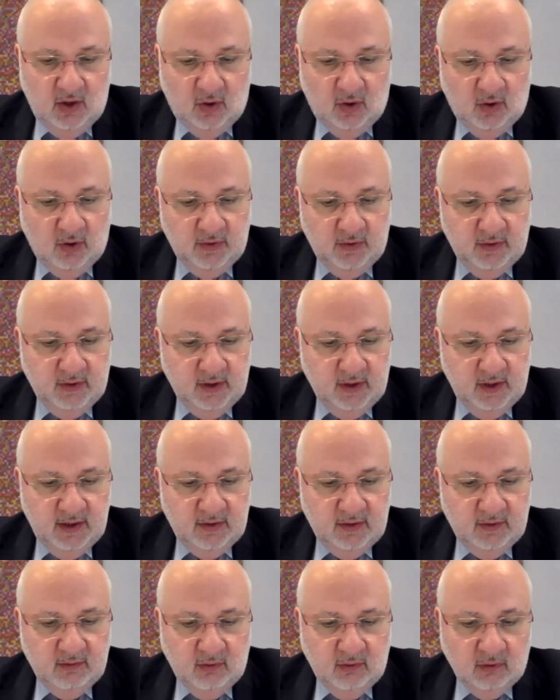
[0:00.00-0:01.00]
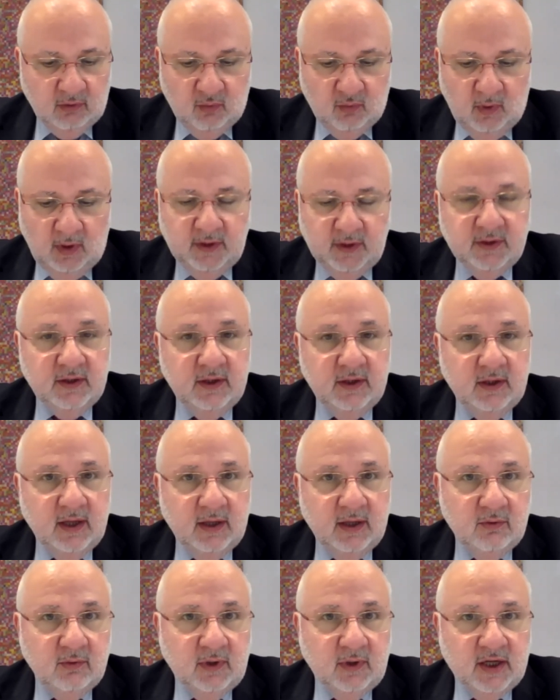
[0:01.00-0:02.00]
on quality
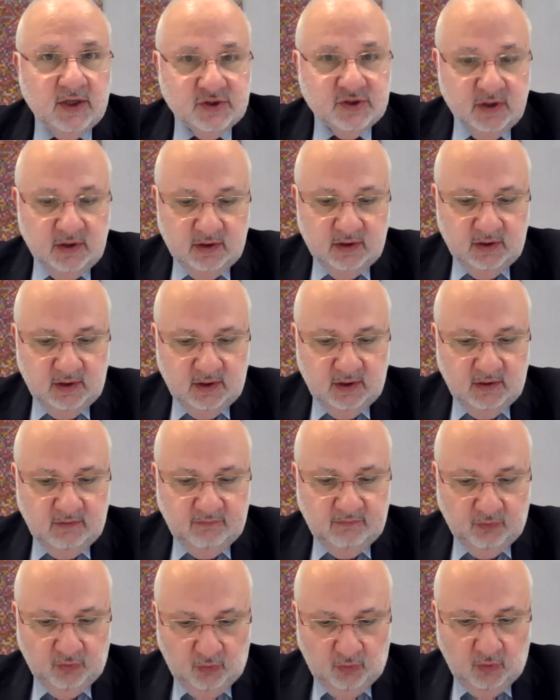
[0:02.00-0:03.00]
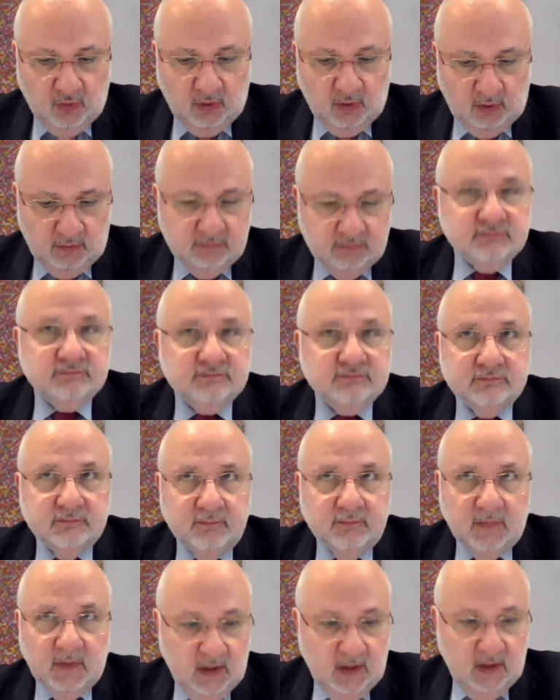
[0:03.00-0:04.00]
education for all.
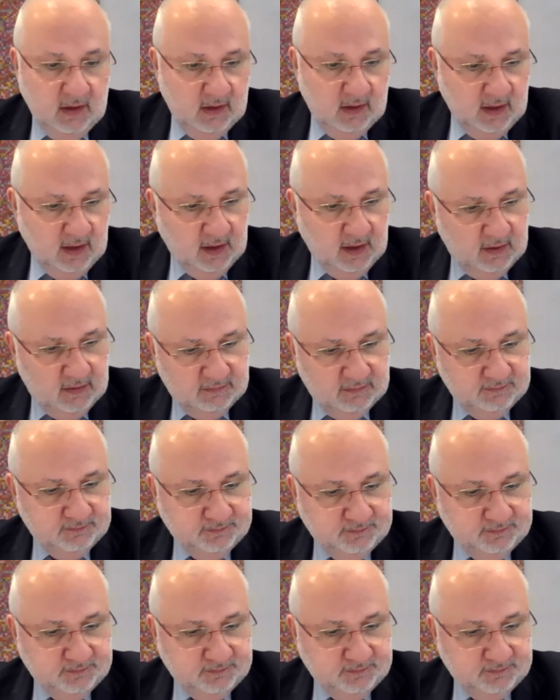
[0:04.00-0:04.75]
Thank you.